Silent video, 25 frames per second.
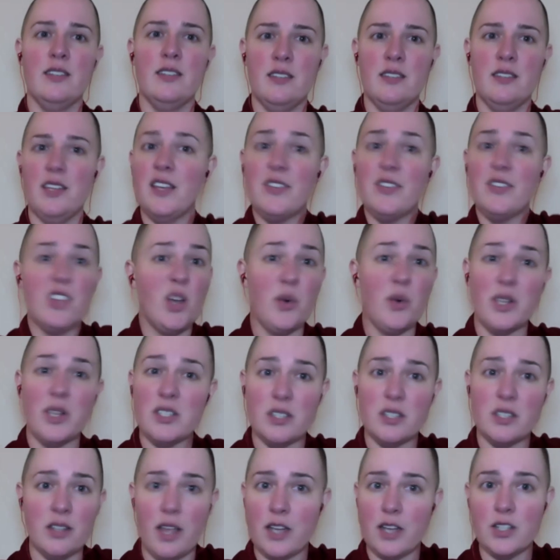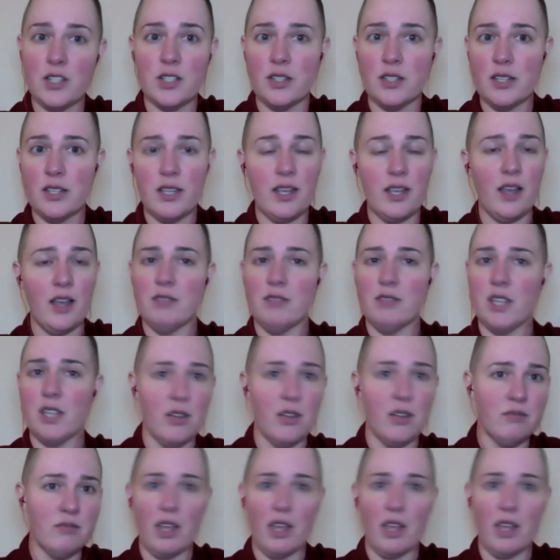even though intellectually, uh, you
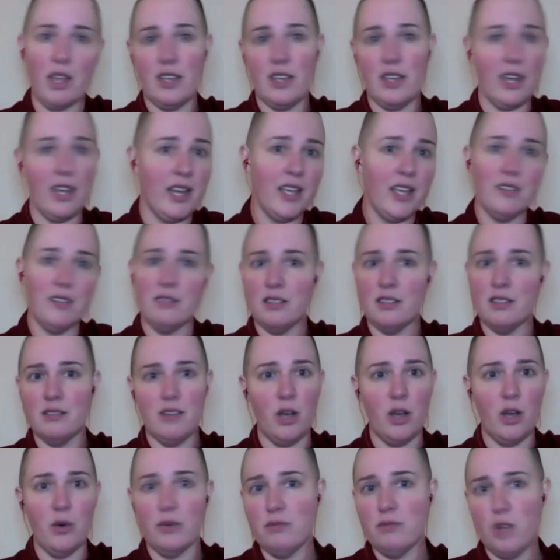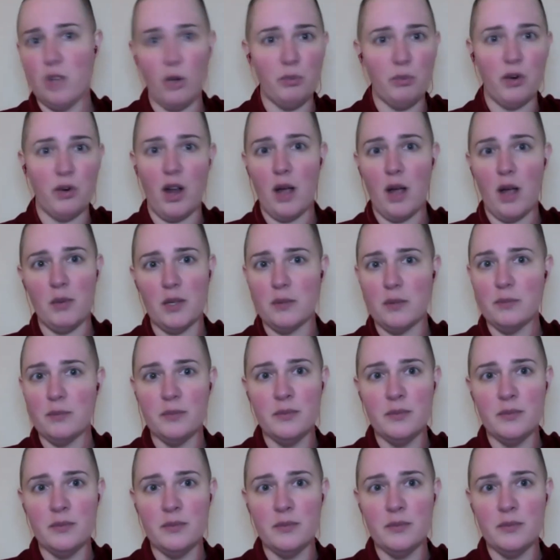know, I get it, no, no problem.